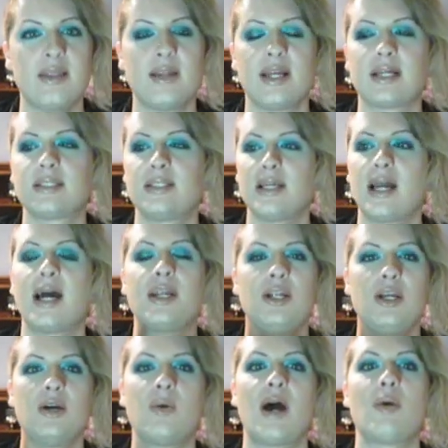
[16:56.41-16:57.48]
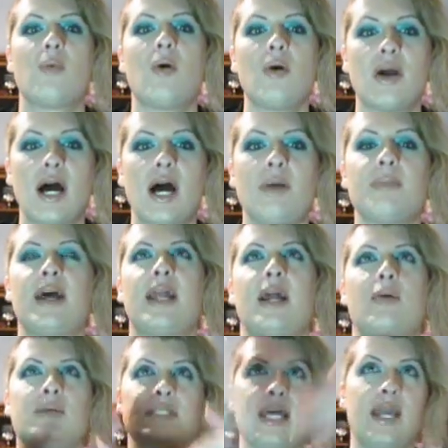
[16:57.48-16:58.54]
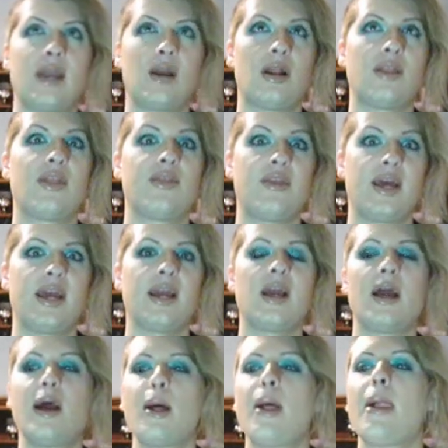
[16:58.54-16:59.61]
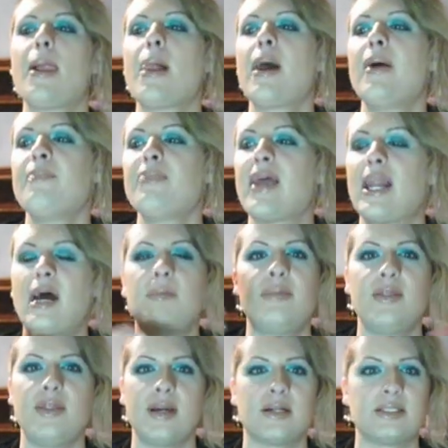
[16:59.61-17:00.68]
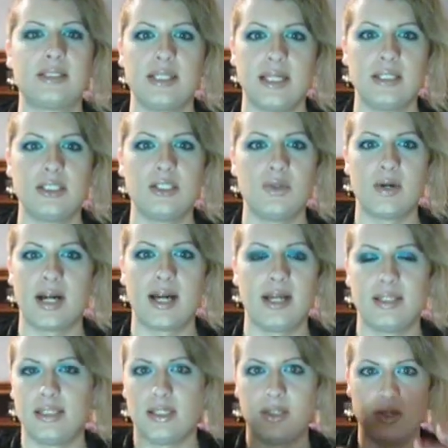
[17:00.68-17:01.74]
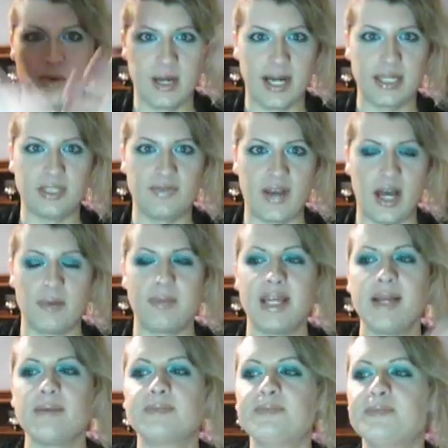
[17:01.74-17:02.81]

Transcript: The next thing I knew, I woke up and I was hanging on the thing, and I've been there since you got until you guys found me.